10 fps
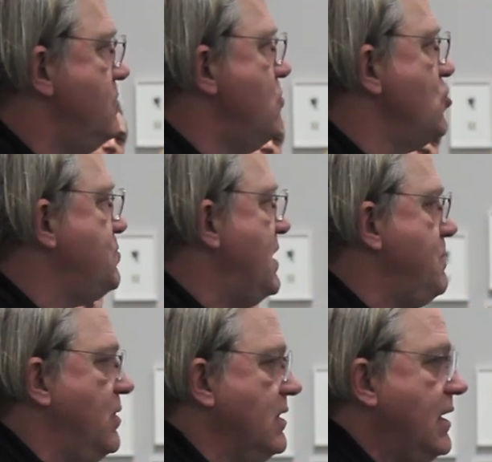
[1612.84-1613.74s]
to most
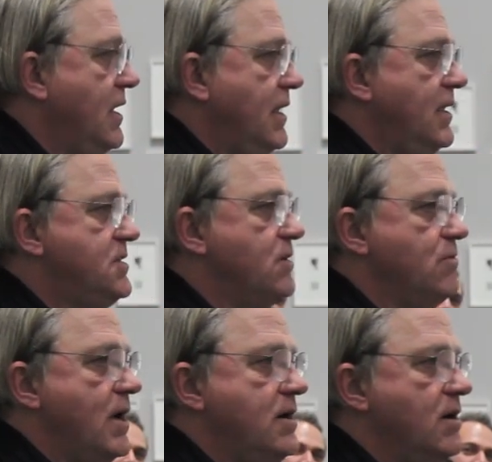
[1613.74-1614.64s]
people is that
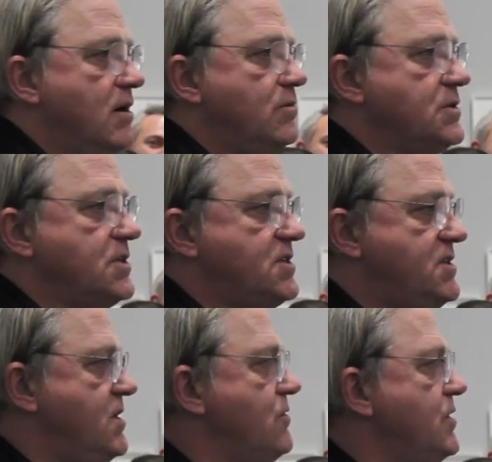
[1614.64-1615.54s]
Reinhardt was a
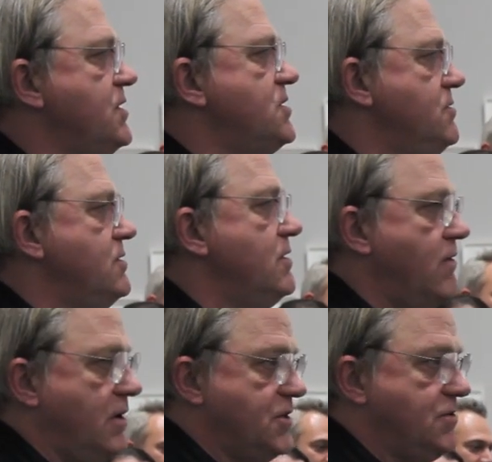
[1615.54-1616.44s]
serious student of
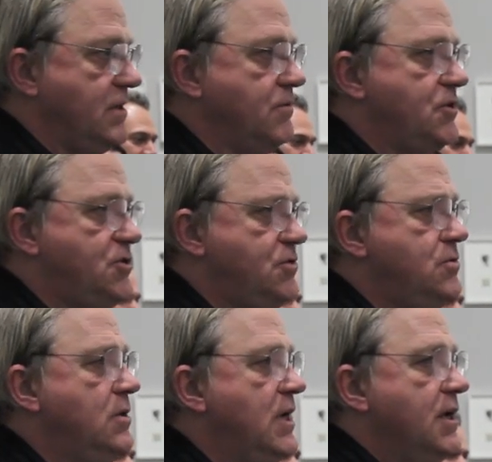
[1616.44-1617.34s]
art history. There were
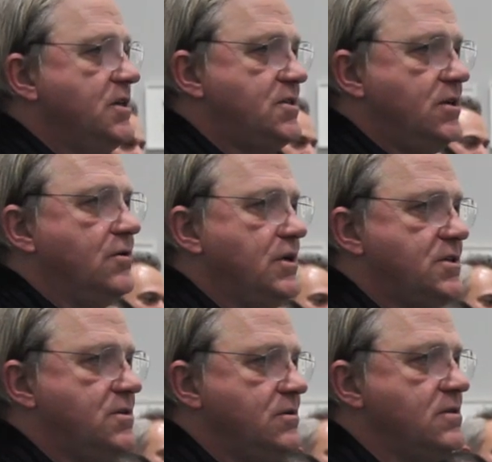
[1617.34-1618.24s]
two serious
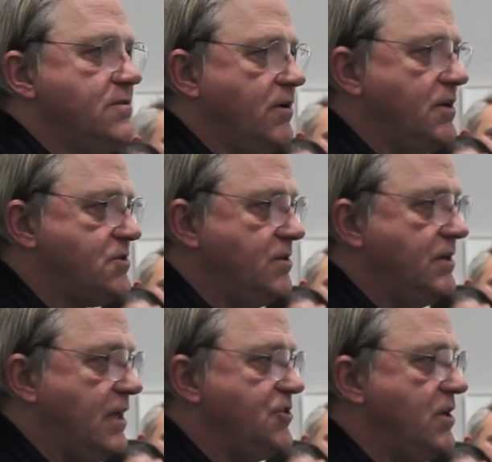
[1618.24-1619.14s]
students of art history
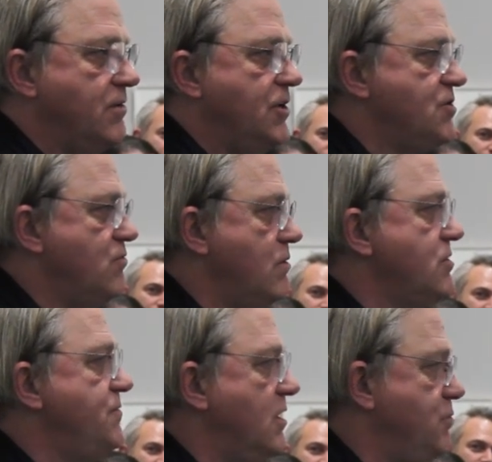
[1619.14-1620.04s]
in that generation. One
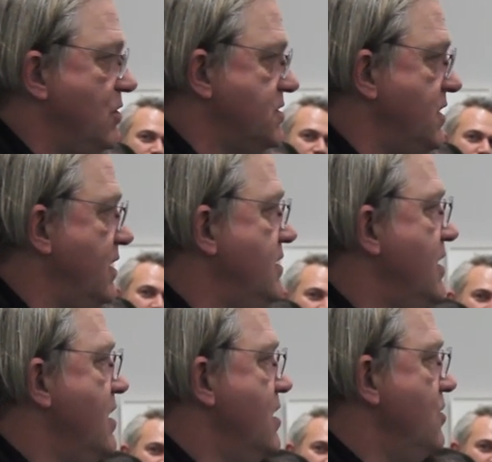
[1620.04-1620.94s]
was Philip Pearlstein,
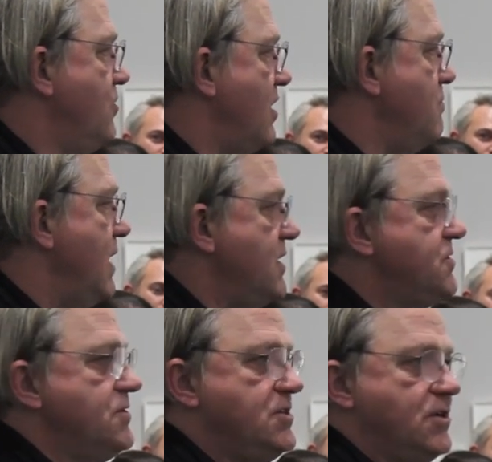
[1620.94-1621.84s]
who got a
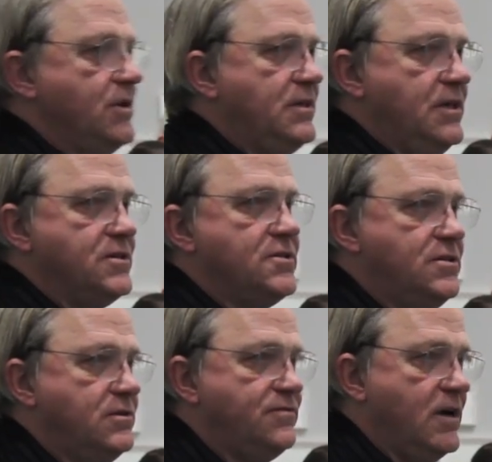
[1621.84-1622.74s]
master's degree at the
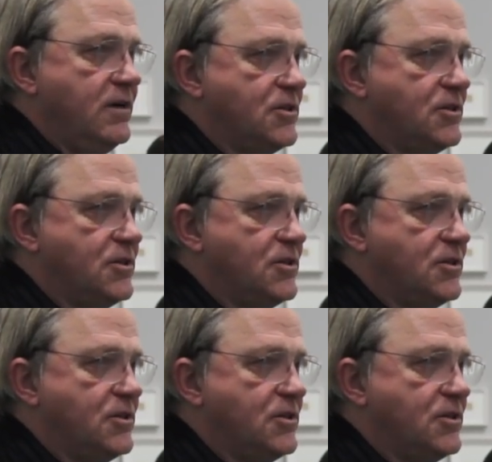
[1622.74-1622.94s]
Institute of Fine